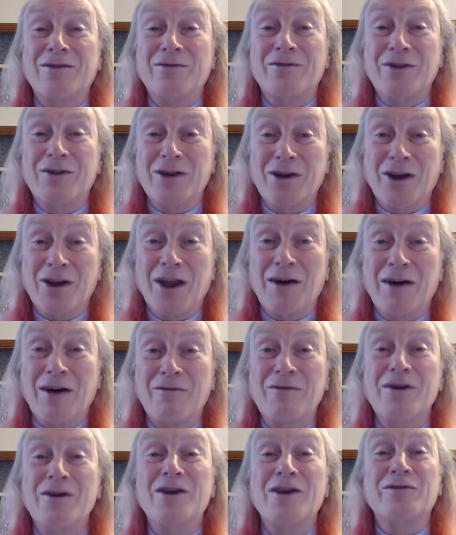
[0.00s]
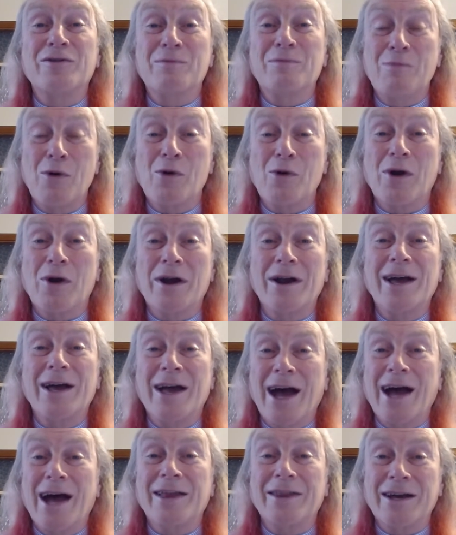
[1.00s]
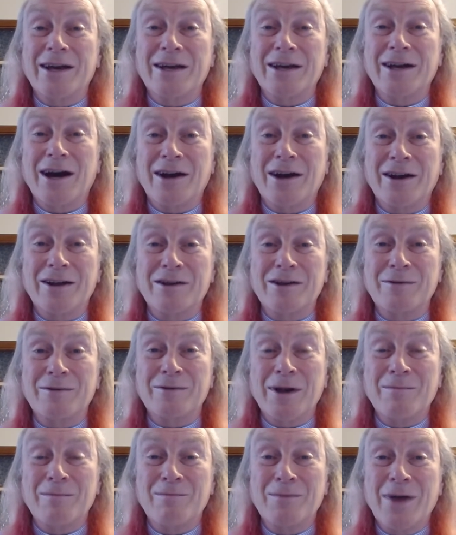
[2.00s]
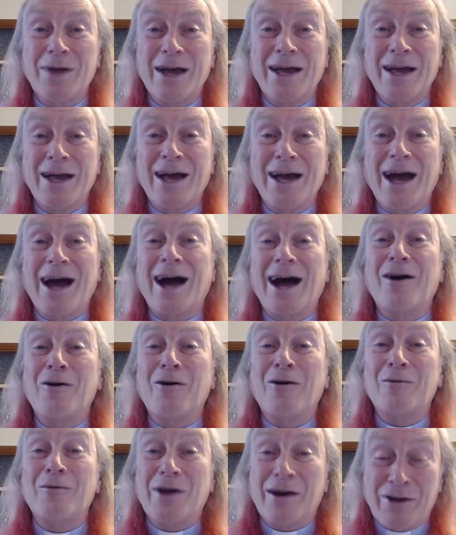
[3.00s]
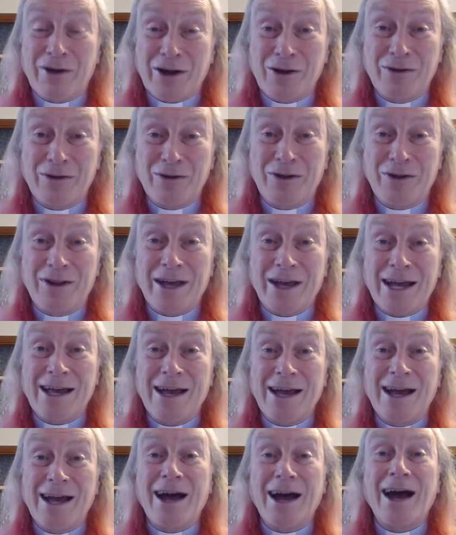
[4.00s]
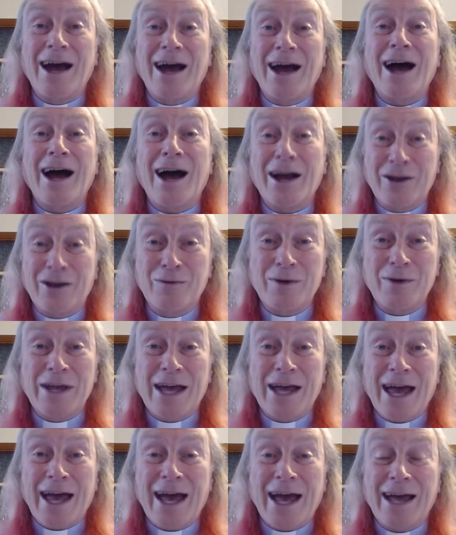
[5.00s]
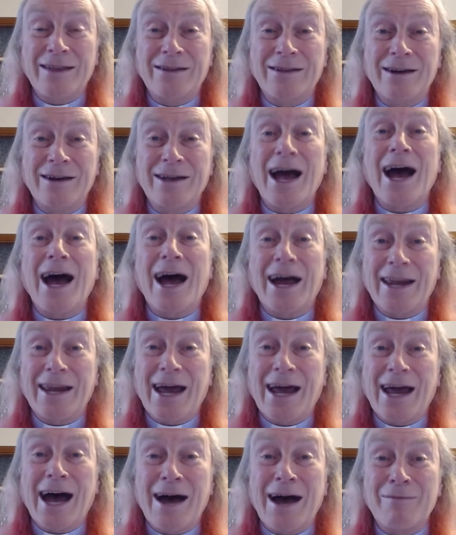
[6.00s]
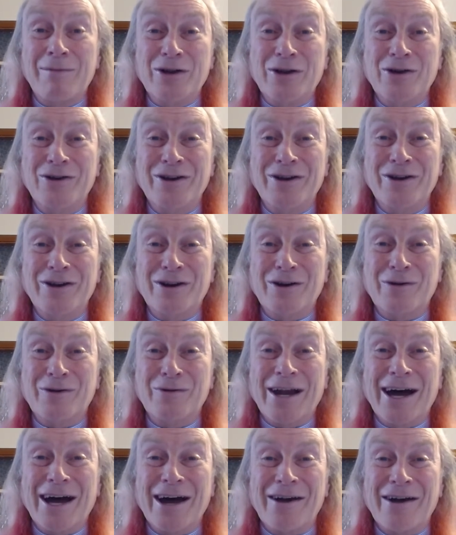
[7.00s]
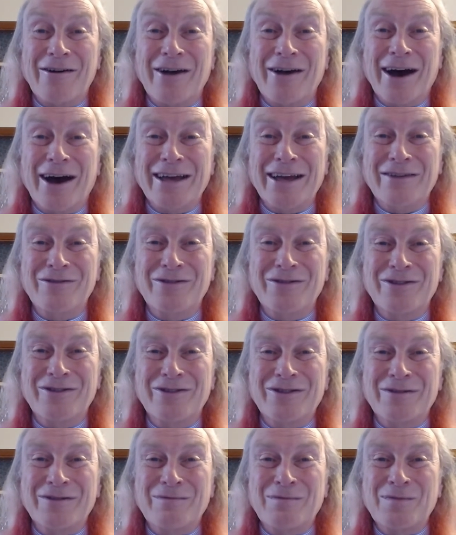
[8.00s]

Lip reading: you for your love, support and encouragement. I hope you have a good day, a good week ahead, and a happy new year when it arrives.